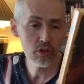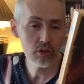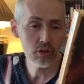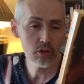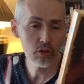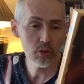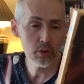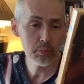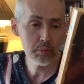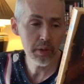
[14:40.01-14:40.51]

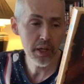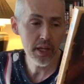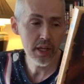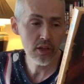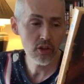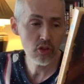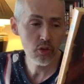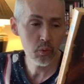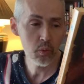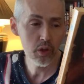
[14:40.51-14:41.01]
to a
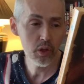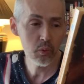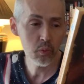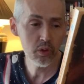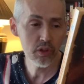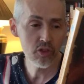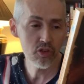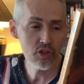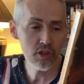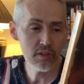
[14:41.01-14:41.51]
past where
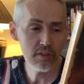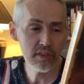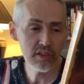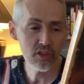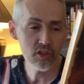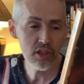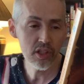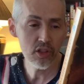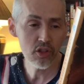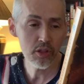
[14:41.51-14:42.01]
one
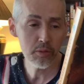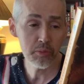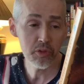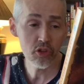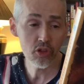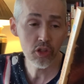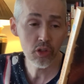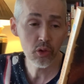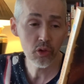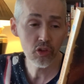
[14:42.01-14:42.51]
civilization
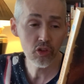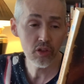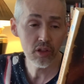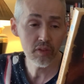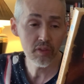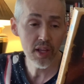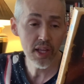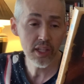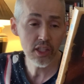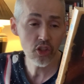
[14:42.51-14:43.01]
mysteriously
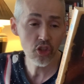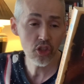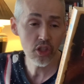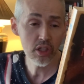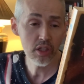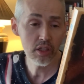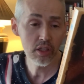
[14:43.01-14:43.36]
vanished